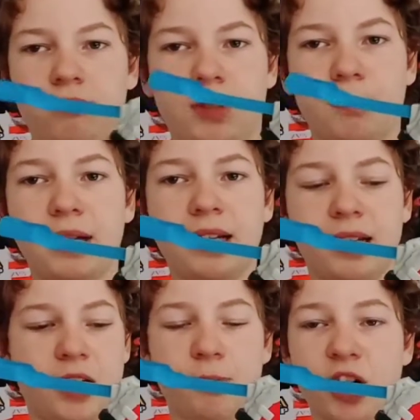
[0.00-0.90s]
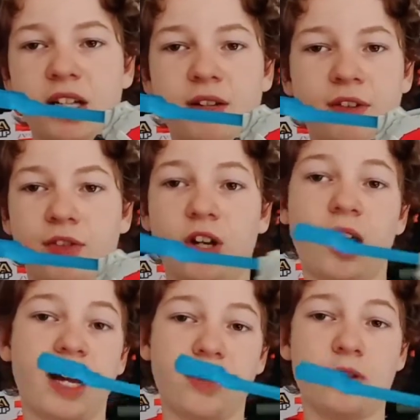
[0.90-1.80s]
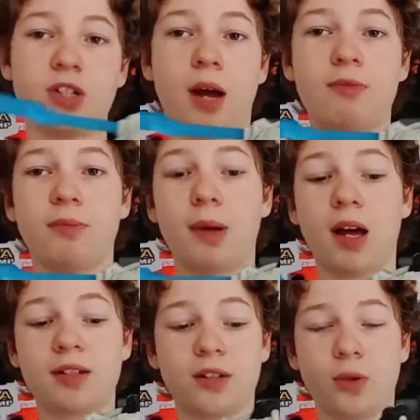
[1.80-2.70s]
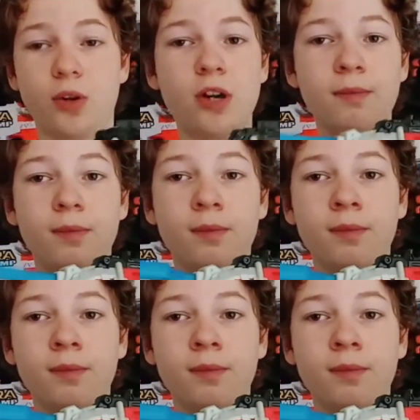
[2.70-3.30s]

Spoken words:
completely subjective if you like those types of blasters or not.